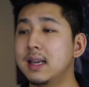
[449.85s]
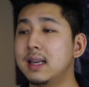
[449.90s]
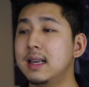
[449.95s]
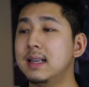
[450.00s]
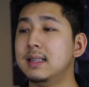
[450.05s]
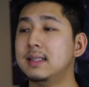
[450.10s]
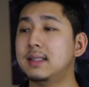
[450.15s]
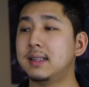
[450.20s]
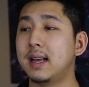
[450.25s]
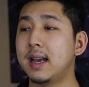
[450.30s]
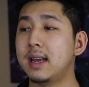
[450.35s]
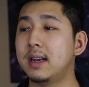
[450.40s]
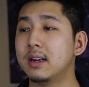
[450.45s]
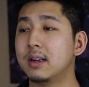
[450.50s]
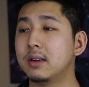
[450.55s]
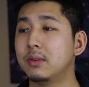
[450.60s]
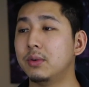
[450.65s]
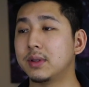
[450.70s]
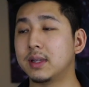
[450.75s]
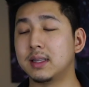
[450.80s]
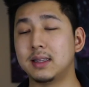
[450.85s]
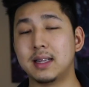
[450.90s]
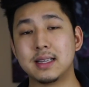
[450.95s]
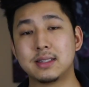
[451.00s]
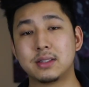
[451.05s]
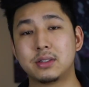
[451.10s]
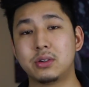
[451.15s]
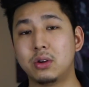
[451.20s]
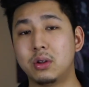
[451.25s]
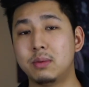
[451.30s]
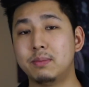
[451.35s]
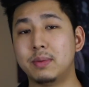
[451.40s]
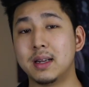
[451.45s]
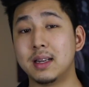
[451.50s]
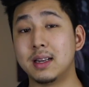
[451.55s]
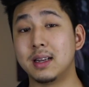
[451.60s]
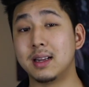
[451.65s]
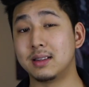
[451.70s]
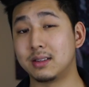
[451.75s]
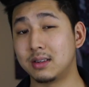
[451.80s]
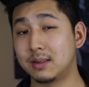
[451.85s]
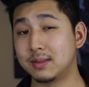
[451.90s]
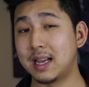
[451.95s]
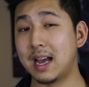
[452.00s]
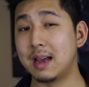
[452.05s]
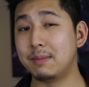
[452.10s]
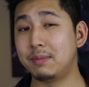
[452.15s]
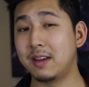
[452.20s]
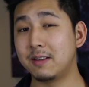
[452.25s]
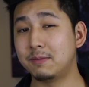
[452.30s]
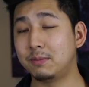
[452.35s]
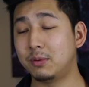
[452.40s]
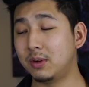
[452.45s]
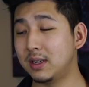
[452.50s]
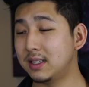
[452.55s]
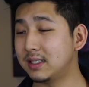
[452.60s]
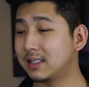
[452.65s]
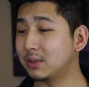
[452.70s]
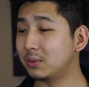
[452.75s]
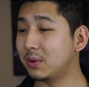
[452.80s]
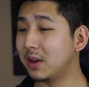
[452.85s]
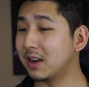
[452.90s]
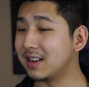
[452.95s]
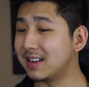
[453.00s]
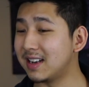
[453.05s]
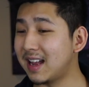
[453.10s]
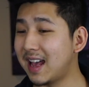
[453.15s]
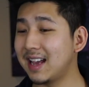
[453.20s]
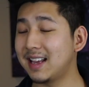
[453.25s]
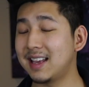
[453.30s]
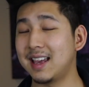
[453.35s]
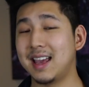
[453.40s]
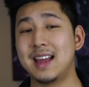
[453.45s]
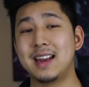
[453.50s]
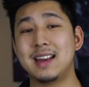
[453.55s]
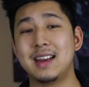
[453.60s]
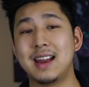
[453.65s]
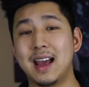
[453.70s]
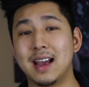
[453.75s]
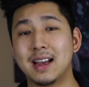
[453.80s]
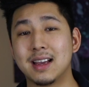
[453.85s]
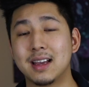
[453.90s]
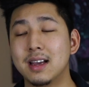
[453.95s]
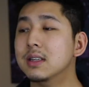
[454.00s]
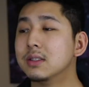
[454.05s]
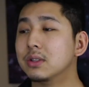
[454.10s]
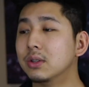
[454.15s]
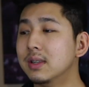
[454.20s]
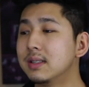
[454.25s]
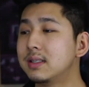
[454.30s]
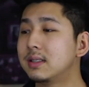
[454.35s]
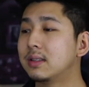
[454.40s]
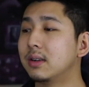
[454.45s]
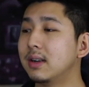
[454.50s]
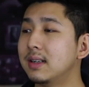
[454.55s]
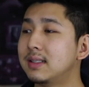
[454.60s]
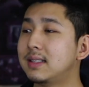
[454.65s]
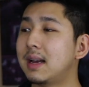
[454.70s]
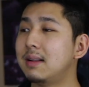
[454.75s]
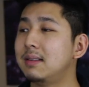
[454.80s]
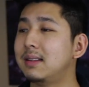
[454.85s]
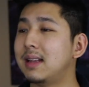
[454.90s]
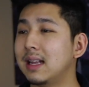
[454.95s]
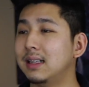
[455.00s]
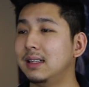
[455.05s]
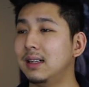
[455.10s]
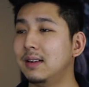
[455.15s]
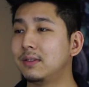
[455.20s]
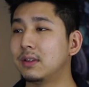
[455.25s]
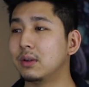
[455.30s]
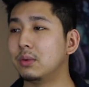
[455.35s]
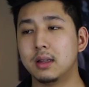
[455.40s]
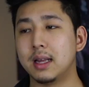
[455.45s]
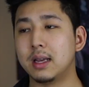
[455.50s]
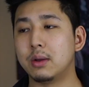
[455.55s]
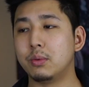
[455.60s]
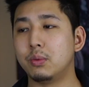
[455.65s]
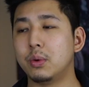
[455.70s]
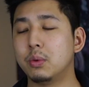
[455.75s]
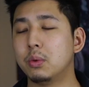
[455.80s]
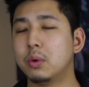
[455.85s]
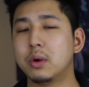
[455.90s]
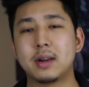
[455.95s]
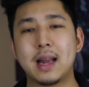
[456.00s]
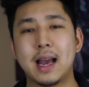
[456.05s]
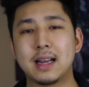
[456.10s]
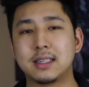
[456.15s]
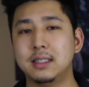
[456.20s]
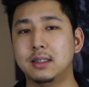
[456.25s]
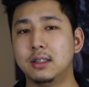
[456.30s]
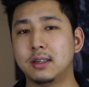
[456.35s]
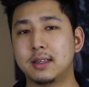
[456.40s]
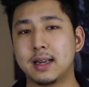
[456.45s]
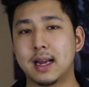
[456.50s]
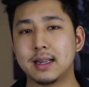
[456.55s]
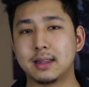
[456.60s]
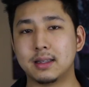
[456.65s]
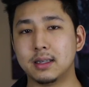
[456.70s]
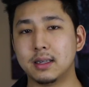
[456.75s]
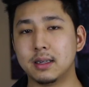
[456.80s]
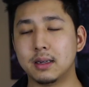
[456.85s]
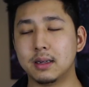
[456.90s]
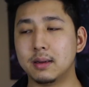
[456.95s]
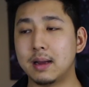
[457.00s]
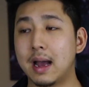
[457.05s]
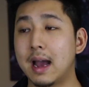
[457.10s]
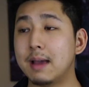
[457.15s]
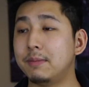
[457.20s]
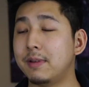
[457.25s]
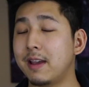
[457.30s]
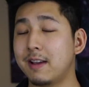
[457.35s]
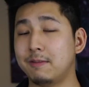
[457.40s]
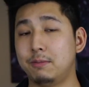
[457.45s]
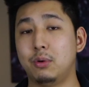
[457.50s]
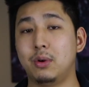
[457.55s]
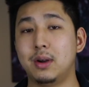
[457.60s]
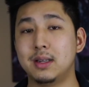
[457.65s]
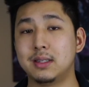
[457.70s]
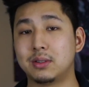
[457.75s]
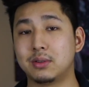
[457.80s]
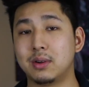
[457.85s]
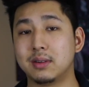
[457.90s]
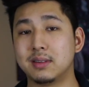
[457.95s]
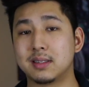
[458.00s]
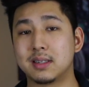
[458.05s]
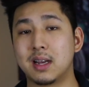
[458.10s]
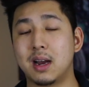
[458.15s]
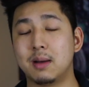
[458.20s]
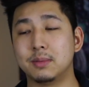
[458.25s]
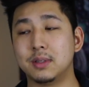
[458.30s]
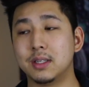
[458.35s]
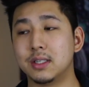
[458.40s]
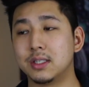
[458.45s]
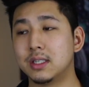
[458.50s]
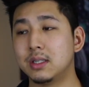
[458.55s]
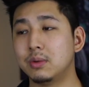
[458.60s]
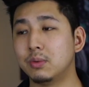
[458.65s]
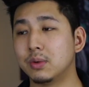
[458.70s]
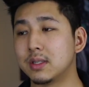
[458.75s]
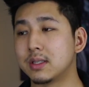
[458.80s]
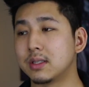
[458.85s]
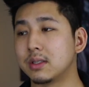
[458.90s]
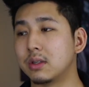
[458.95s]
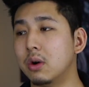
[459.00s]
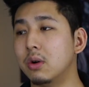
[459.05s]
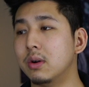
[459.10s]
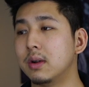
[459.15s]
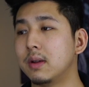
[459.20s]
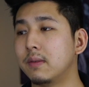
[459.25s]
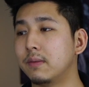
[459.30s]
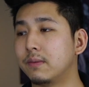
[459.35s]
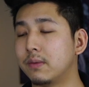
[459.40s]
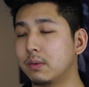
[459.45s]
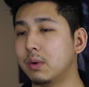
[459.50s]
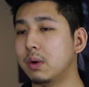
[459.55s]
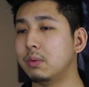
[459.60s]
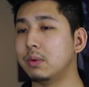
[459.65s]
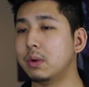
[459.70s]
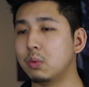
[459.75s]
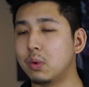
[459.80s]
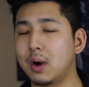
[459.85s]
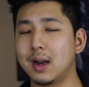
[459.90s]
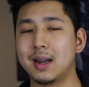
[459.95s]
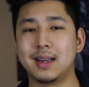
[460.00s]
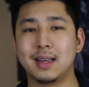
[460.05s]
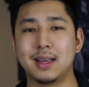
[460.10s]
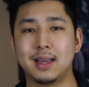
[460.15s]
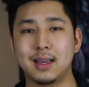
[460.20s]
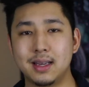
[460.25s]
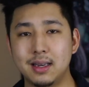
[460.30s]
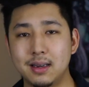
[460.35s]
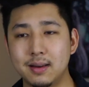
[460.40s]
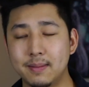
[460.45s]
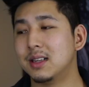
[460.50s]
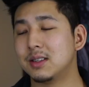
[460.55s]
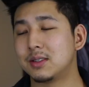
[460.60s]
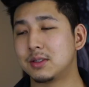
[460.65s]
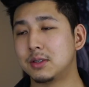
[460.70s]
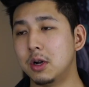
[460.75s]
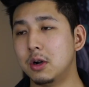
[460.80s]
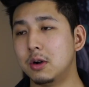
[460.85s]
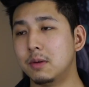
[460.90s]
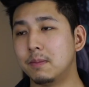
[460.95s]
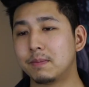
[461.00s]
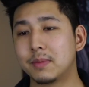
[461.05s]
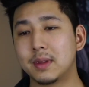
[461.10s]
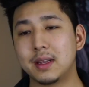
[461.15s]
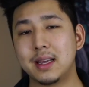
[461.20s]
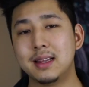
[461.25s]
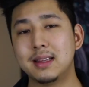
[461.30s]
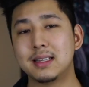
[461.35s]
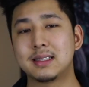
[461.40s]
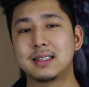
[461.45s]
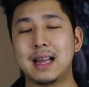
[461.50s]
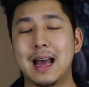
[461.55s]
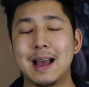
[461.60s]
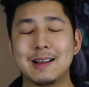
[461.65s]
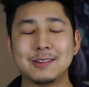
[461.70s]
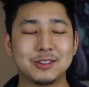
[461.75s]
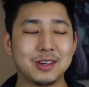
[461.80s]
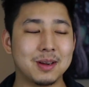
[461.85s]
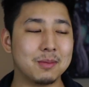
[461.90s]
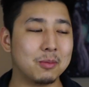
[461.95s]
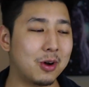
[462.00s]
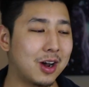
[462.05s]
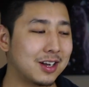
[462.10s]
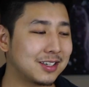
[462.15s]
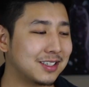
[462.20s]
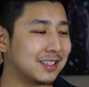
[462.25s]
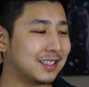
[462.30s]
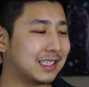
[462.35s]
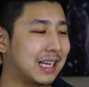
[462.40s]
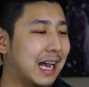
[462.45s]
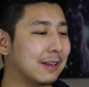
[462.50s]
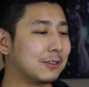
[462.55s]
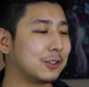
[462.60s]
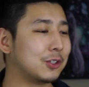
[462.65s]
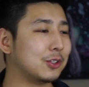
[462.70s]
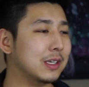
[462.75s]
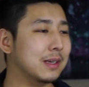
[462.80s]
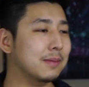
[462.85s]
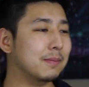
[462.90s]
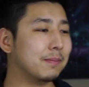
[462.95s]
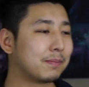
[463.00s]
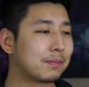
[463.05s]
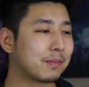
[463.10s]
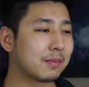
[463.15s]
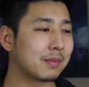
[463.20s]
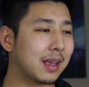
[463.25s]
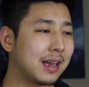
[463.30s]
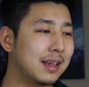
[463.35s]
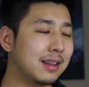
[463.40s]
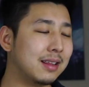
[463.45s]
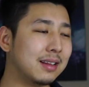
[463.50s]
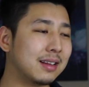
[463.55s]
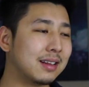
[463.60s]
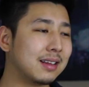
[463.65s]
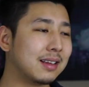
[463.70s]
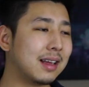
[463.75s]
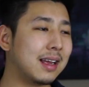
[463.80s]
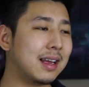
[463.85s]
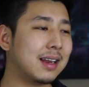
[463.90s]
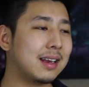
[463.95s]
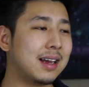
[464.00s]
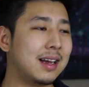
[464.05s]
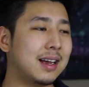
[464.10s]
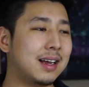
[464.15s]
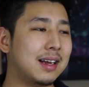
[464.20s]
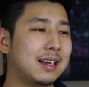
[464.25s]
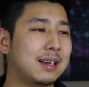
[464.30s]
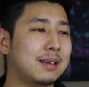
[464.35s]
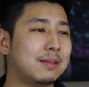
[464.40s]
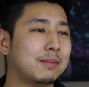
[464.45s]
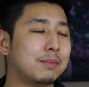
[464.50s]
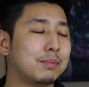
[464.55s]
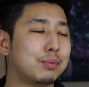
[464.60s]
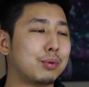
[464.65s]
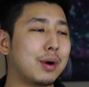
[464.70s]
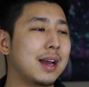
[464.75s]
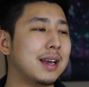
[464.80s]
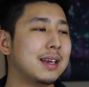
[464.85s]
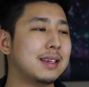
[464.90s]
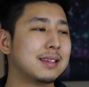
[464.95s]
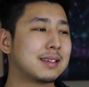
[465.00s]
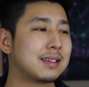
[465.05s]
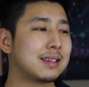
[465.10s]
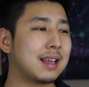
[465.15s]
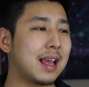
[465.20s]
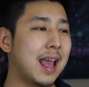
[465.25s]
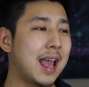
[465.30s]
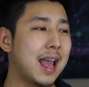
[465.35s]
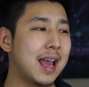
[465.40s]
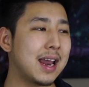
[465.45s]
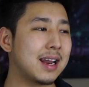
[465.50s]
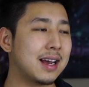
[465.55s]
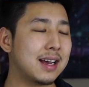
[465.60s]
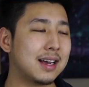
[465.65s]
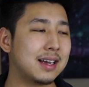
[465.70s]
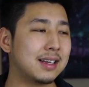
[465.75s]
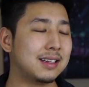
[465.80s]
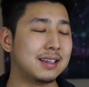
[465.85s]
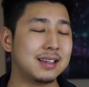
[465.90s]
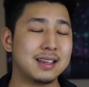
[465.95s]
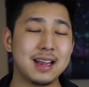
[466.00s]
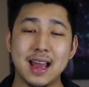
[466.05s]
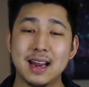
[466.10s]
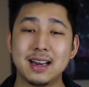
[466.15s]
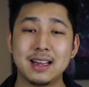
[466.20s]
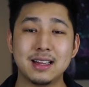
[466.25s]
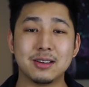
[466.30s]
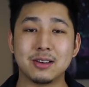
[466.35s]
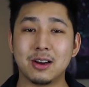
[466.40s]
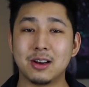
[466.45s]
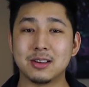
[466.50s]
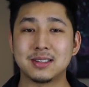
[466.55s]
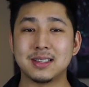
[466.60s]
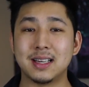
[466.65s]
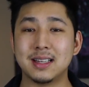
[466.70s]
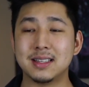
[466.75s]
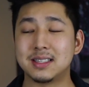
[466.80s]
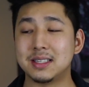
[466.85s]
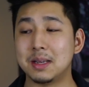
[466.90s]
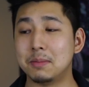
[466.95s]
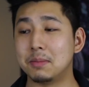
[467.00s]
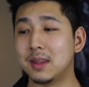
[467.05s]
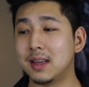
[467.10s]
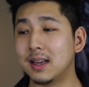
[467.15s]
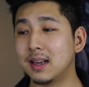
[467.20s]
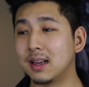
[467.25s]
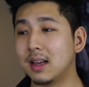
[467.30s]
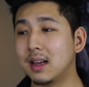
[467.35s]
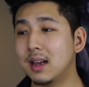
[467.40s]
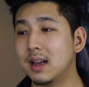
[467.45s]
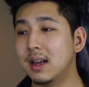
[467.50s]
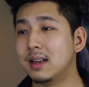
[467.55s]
He's lighter with less total, but in terms of IPF points, we are neck and neck. So this third attempt deadlift, like we weren't actually looking at the IPF points throughout this competition. We're just going for what we wanted to hit. So in this live stream, watching the live stream, Bryce, Anna, Danny, they're all saying the same thing.